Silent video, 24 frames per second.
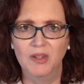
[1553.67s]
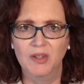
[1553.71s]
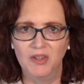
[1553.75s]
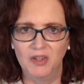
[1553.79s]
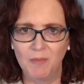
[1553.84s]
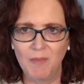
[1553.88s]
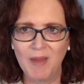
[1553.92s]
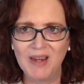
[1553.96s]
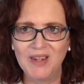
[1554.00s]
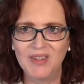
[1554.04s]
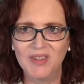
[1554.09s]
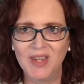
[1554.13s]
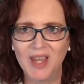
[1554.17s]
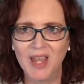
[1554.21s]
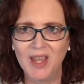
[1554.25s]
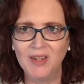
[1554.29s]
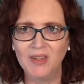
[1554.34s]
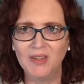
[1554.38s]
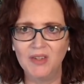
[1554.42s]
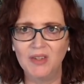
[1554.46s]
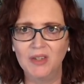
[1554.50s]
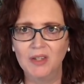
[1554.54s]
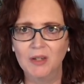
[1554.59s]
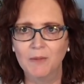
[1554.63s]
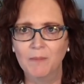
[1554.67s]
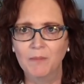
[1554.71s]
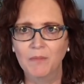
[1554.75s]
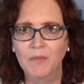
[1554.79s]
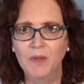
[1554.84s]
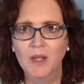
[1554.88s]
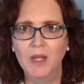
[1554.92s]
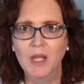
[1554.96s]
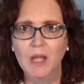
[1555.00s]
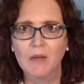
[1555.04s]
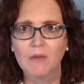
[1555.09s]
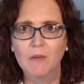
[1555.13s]
Does it make sense?
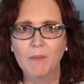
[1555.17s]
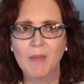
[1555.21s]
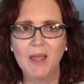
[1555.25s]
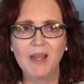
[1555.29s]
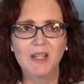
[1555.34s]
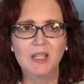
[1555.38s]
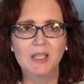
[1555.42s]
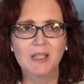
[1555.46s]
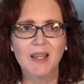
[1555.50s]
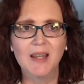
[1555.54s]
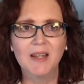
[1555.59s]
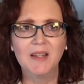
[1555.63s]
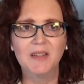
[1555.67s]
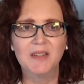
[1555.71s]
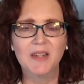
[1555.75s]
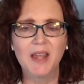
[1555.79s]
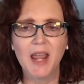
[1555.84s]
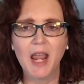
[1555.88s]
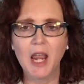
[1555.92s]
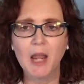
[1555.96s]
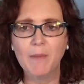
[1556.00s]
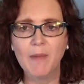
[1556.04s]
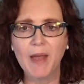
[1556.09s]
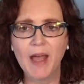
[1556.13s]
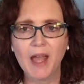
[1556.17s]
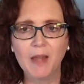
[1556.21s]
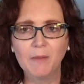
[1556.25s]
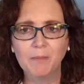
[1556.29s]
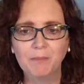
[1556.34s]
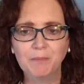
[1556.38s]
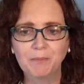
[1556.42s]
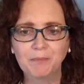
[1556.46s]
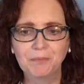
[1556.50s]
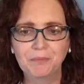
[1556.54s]
If it makes sense, say amen.